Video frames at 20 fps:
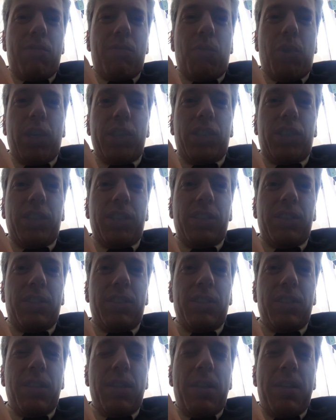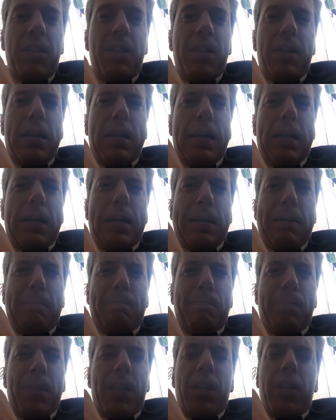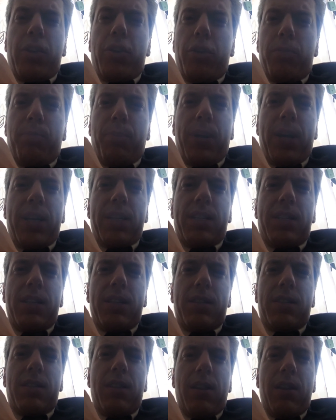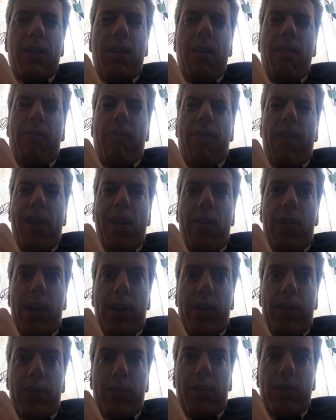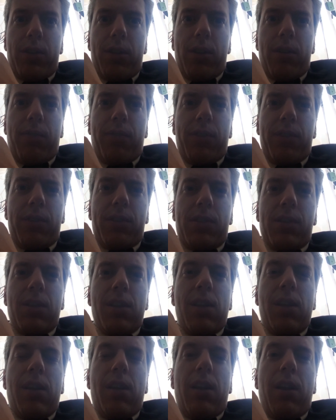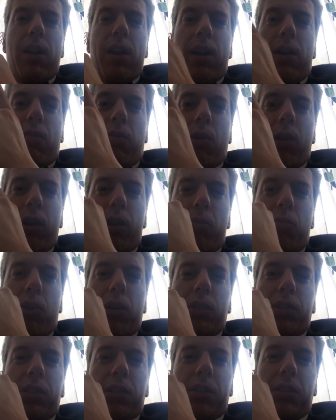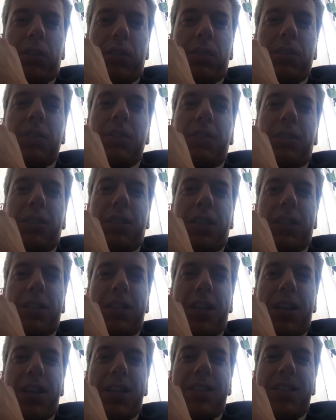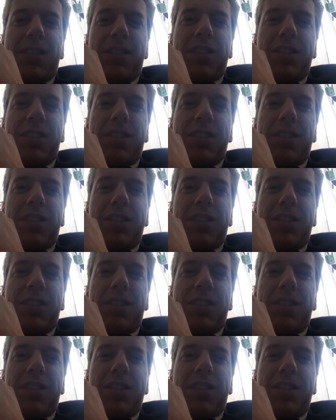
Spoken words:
watches. Good prices, very good service, and quality watches. Cheers, guys.